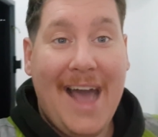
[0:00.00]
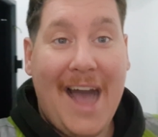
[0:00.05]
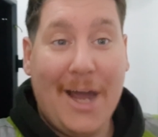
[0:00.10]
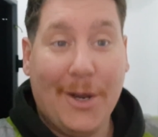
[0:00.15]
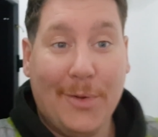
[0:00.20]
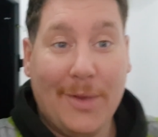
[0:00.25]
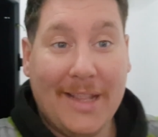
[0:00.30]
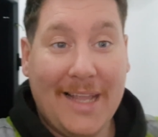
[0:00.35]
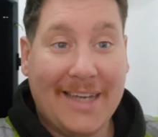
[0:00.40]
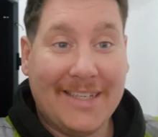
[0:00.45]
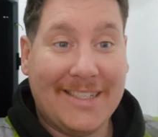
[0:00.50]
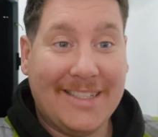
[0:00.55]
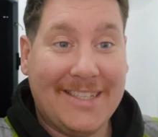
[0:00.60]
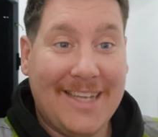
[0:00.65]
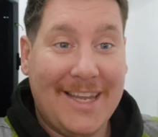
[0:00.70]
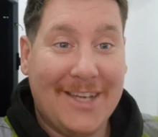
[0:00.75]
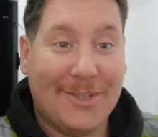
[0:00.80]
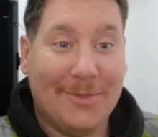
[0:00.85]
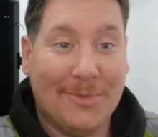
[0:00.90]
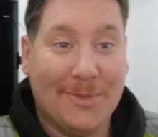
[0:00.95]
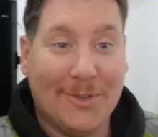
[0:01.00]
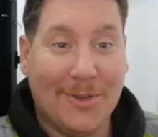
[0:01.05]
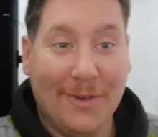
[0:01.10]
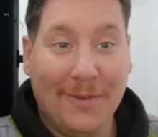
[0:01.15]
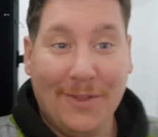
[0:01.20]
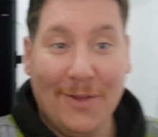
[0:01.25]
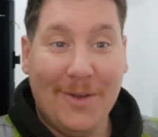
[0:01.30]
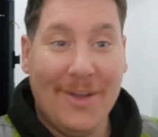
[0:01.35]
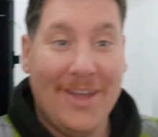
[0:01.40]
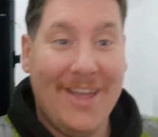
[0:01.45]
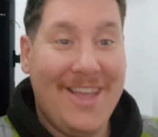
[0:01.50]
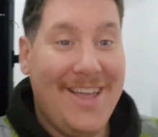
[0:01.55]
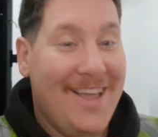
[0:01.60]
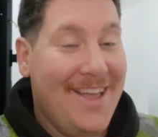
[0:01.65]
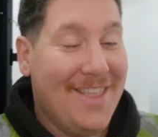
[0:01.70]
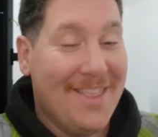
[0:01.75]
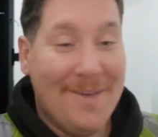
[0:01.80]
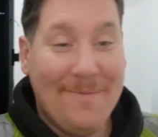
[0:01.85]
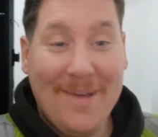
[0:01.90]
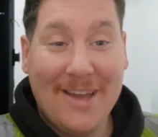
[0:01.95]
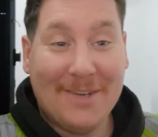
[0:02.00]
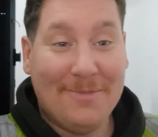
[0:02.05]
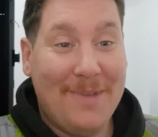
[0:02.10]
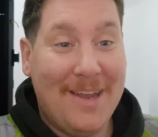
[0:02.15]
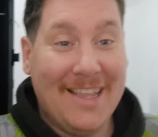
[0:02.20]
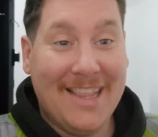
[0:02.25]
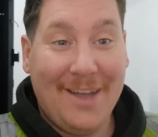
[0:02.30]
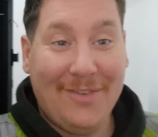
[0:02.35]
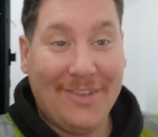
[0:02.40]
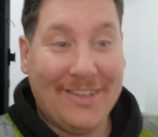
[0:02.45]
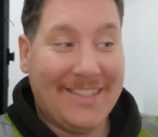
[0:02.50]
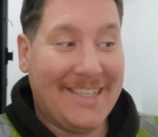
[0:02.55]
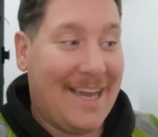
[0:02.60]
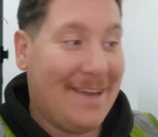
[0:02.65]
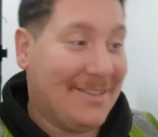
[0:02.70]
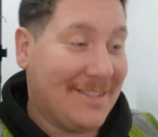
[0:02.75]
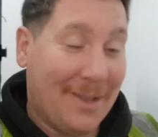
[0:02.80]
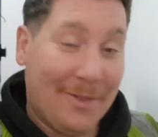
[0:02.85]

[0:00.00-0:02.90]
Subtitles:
I know he likes to say some stuff that makes me laugh at times.